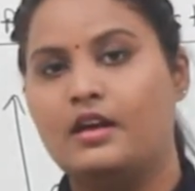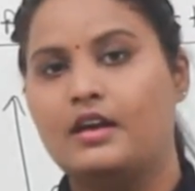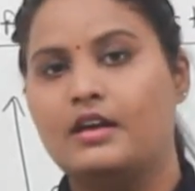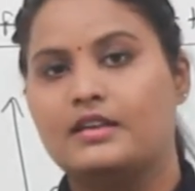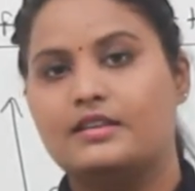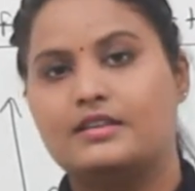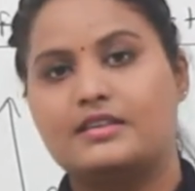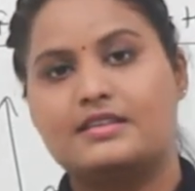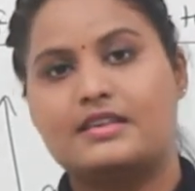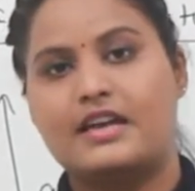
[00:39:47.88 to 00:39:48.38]

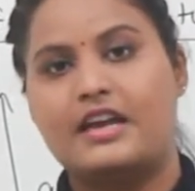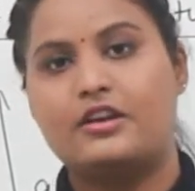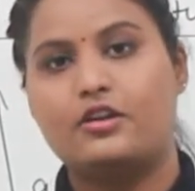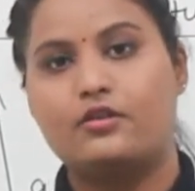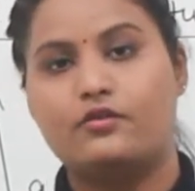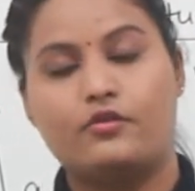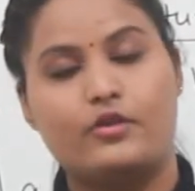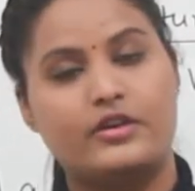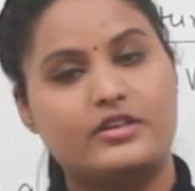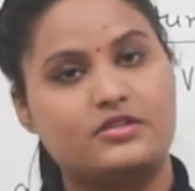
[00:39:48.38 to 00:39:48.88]
This kind
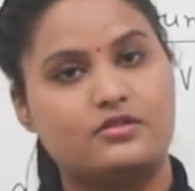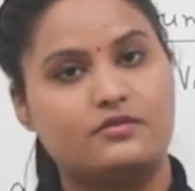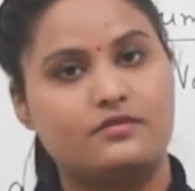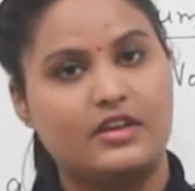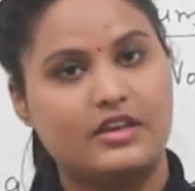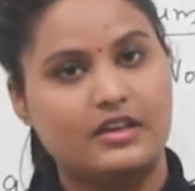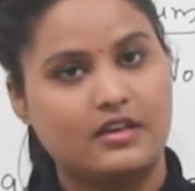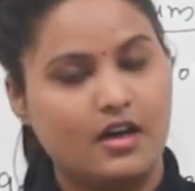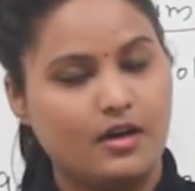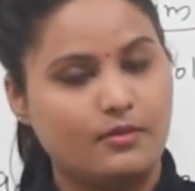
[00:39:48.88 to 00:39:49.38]
of question
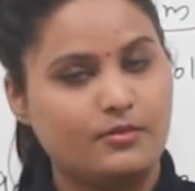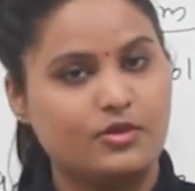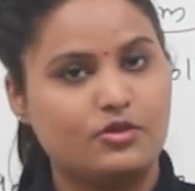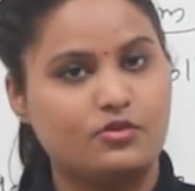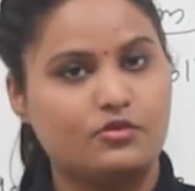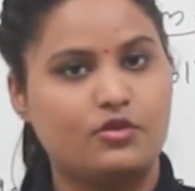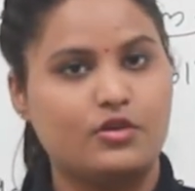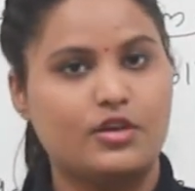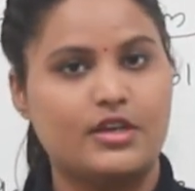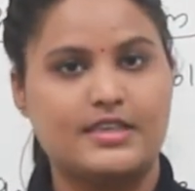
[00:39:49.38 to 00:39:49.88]
when come
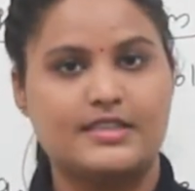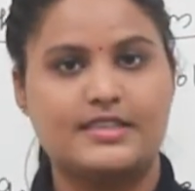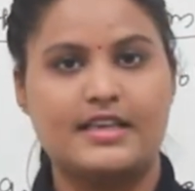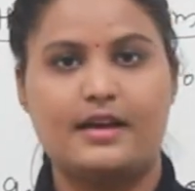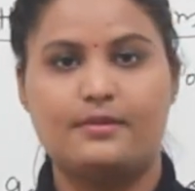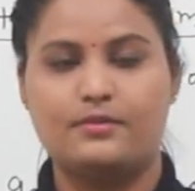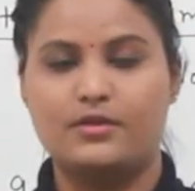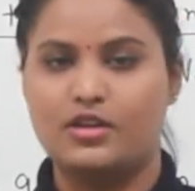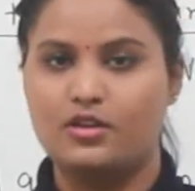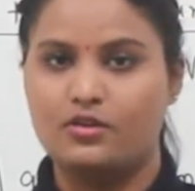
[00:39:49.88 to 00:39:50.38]
into your
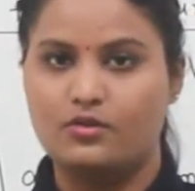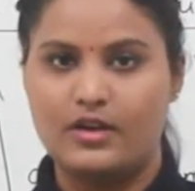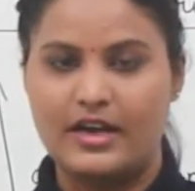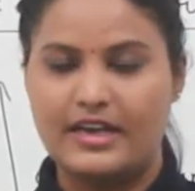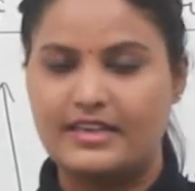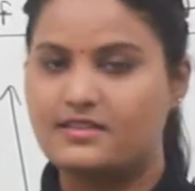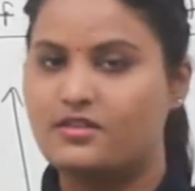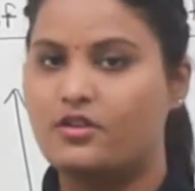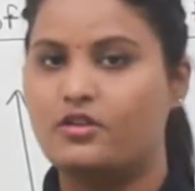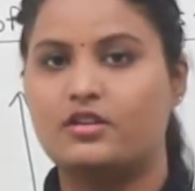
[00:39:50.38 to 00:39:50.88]
examiner, you
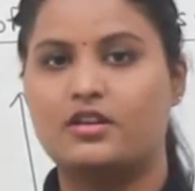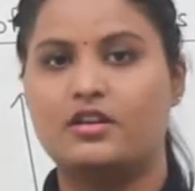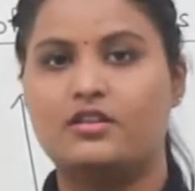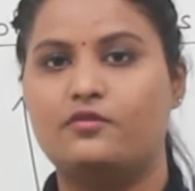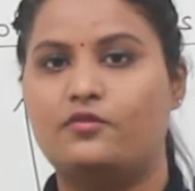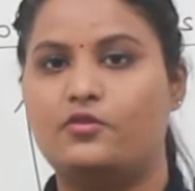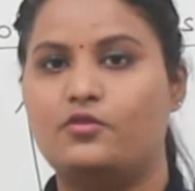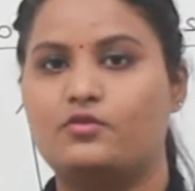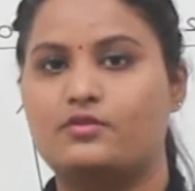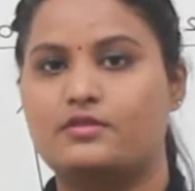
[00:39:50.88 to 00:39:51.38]
guys got
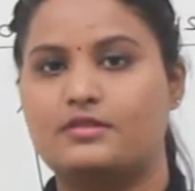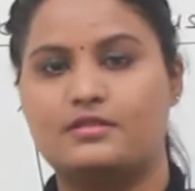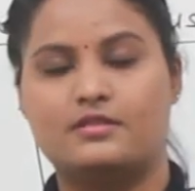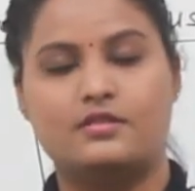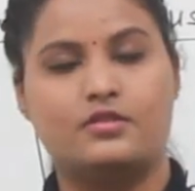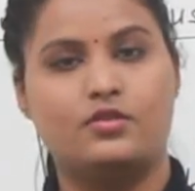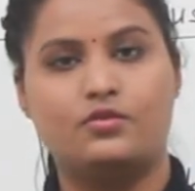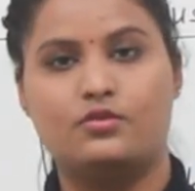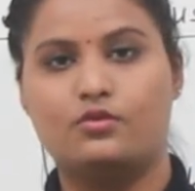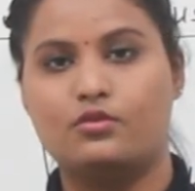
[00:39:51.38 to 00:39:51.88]
confused,
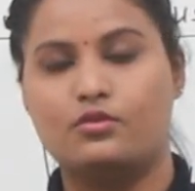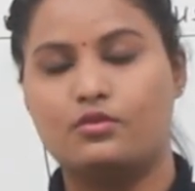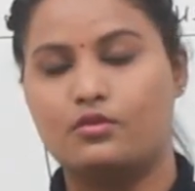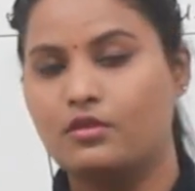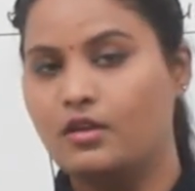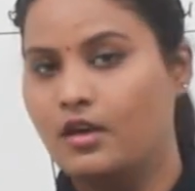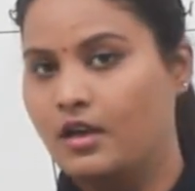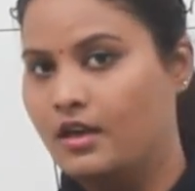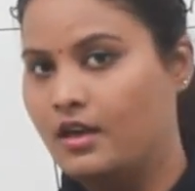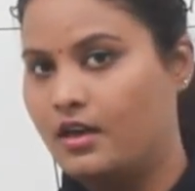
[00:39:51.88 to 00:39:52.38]
you
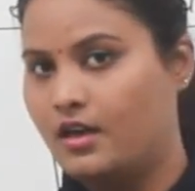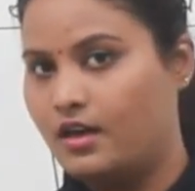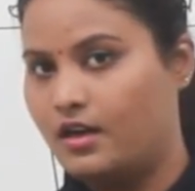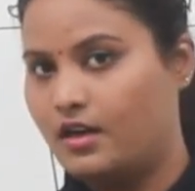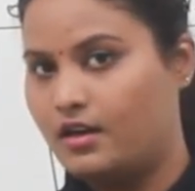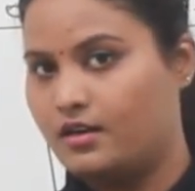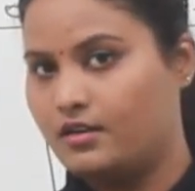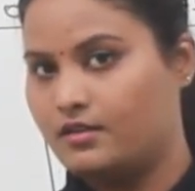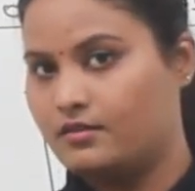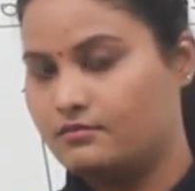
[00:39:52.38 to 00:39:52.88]
don't
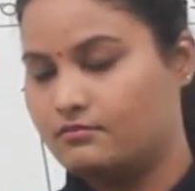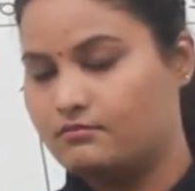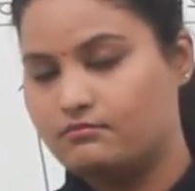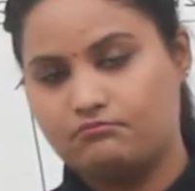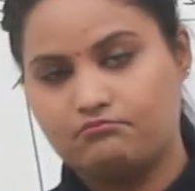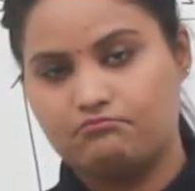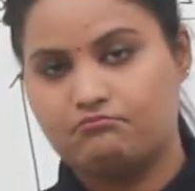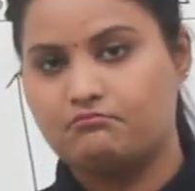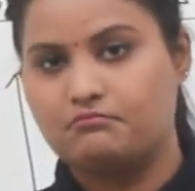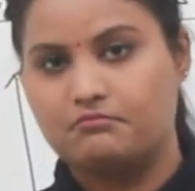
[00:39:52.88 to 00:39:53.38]

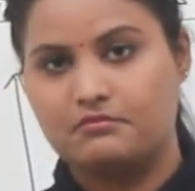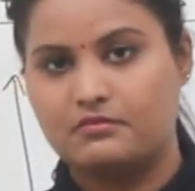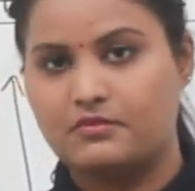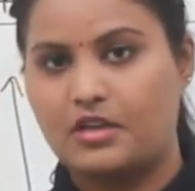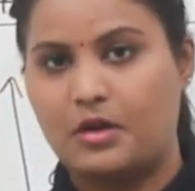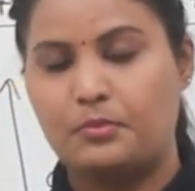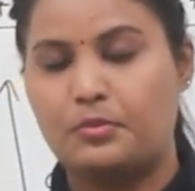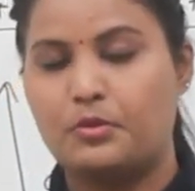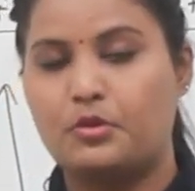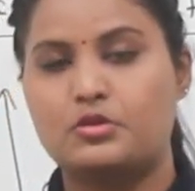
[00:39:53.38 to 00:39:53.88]

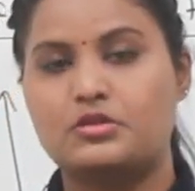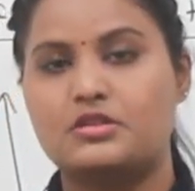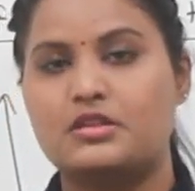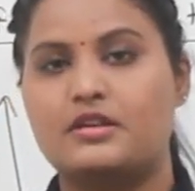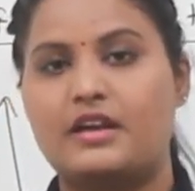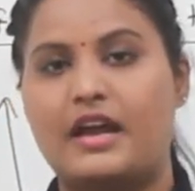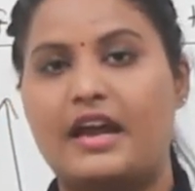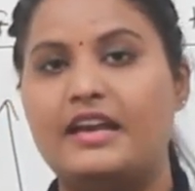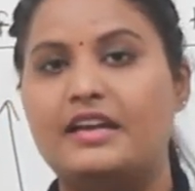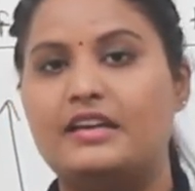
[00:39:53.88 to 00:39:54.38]
approach the
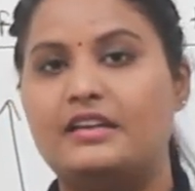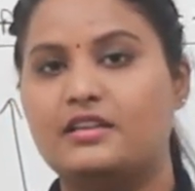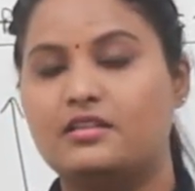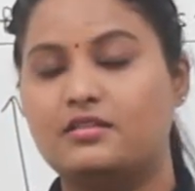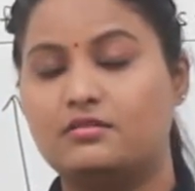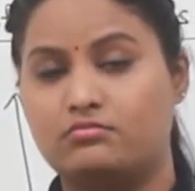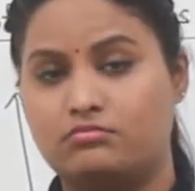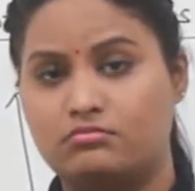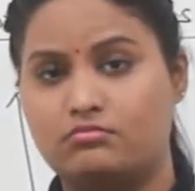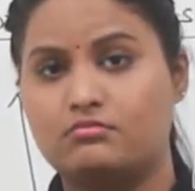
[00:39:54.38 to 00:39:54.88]
right
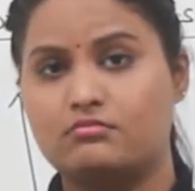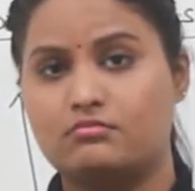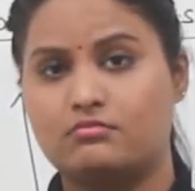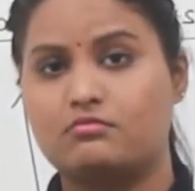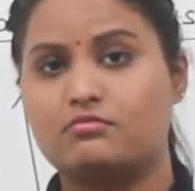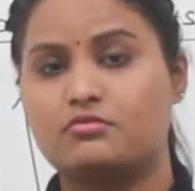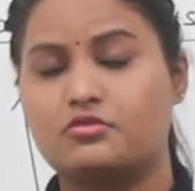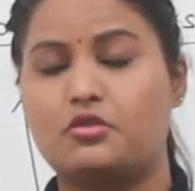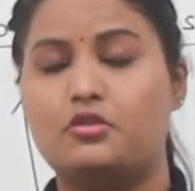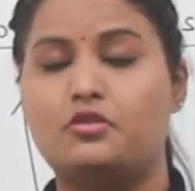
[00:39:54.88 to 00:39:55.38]

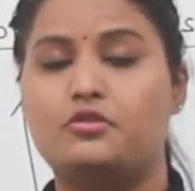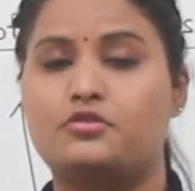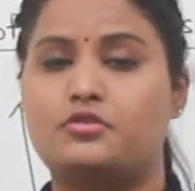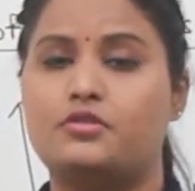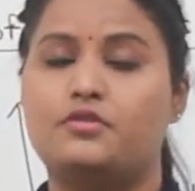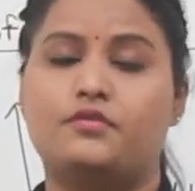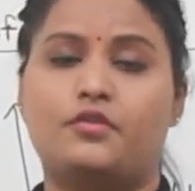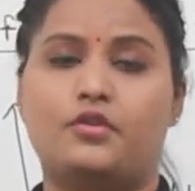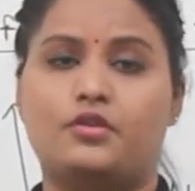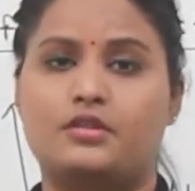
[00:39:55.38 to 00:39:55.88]

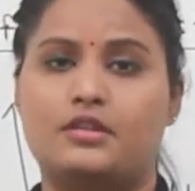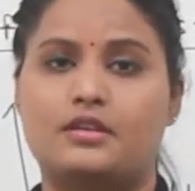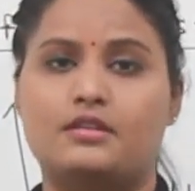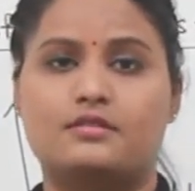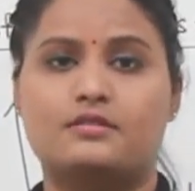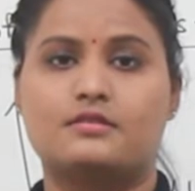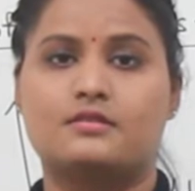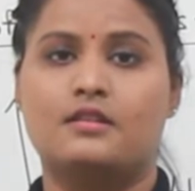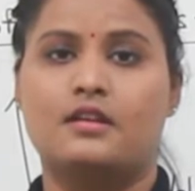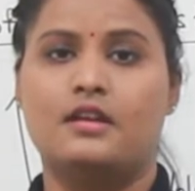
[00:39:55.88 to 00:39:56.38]
solution for
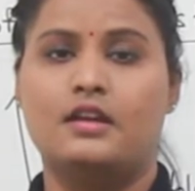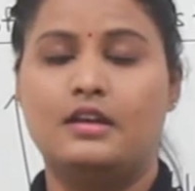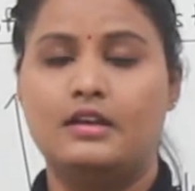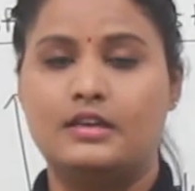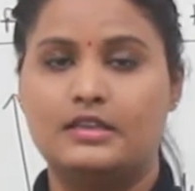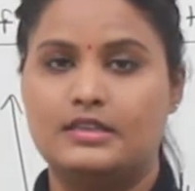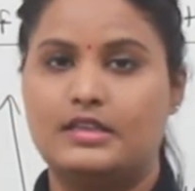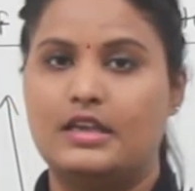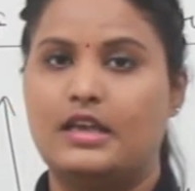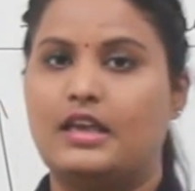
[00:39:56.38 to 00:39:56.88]
this.
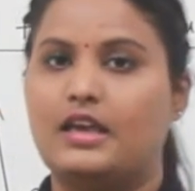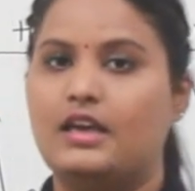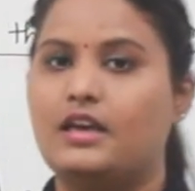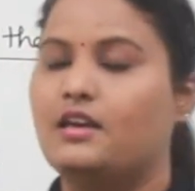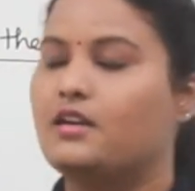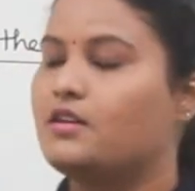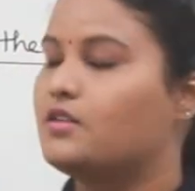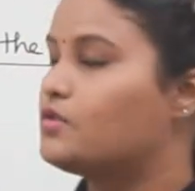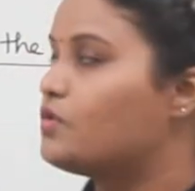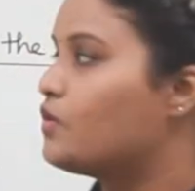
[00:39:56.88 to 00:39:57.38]

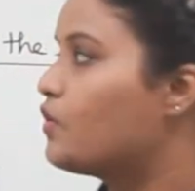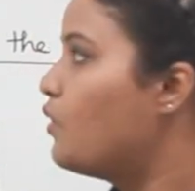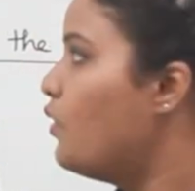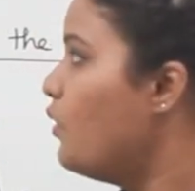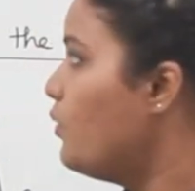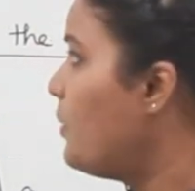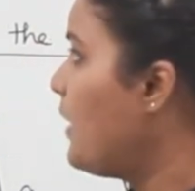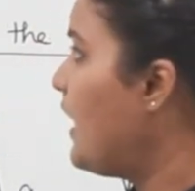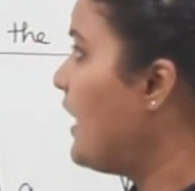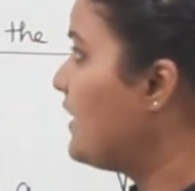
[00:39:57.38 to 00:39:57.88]
Okay, so
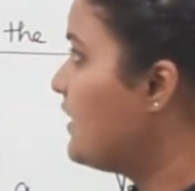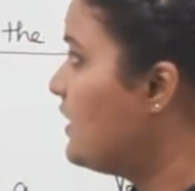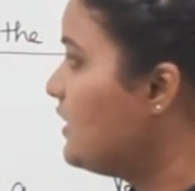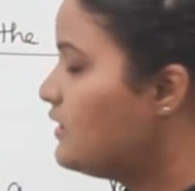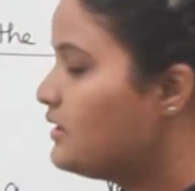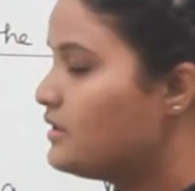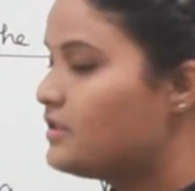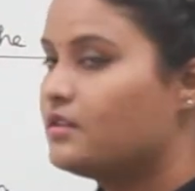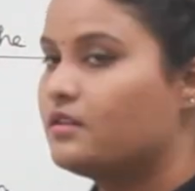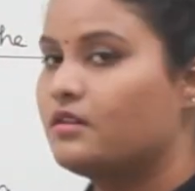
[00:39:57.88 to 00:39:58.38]
go
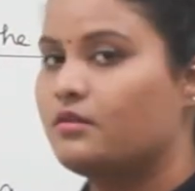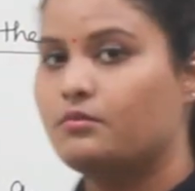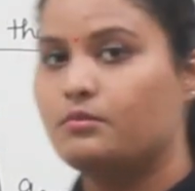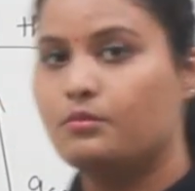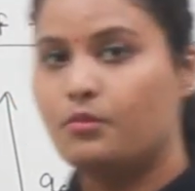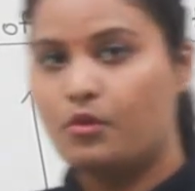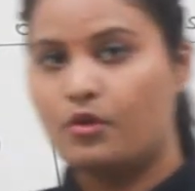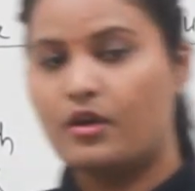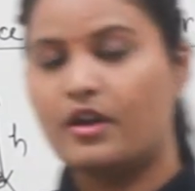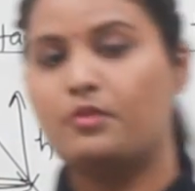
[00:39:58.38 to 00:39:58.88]
practice
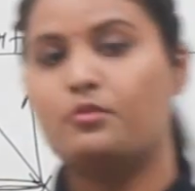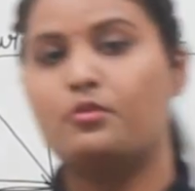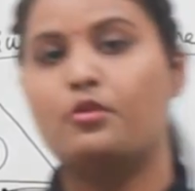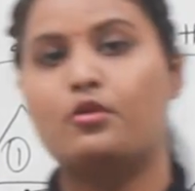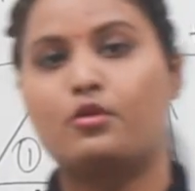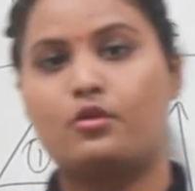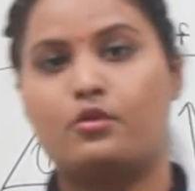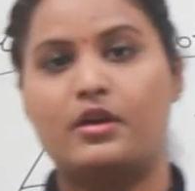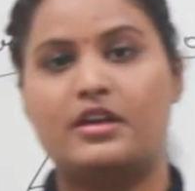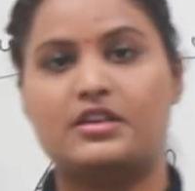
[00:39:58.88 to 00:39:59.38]
more and
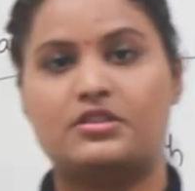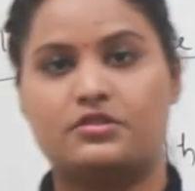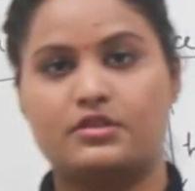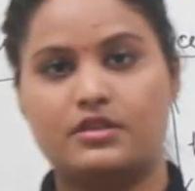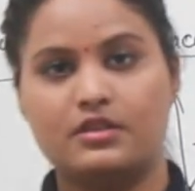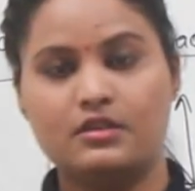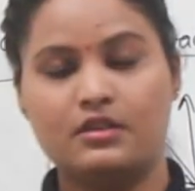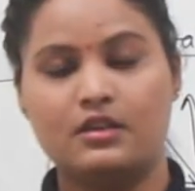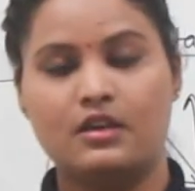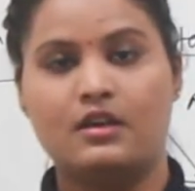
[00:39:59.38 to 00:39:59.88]
more
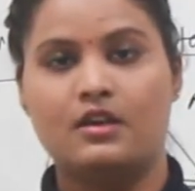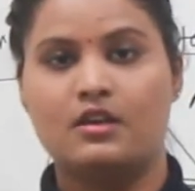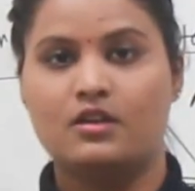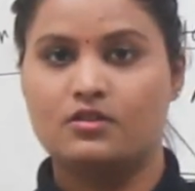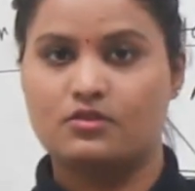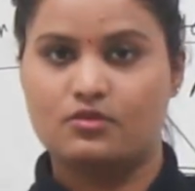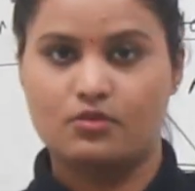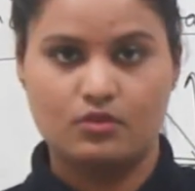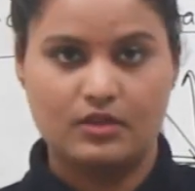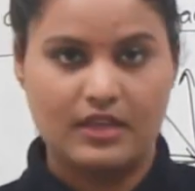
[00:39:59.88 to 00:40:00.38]
question
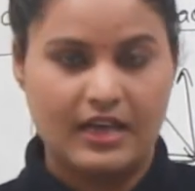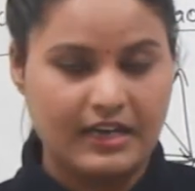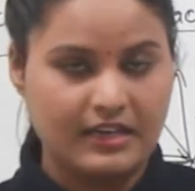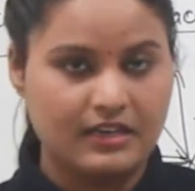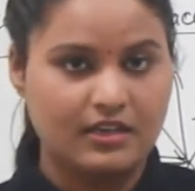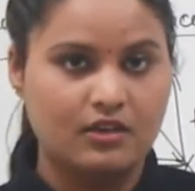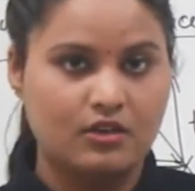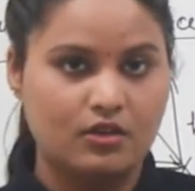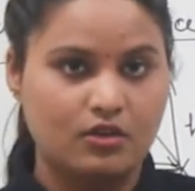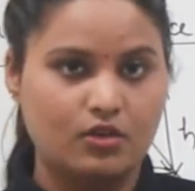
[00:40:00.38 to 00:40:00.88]
so
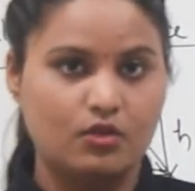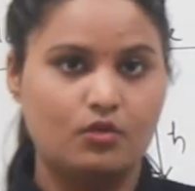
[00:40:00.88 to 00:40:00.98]
that you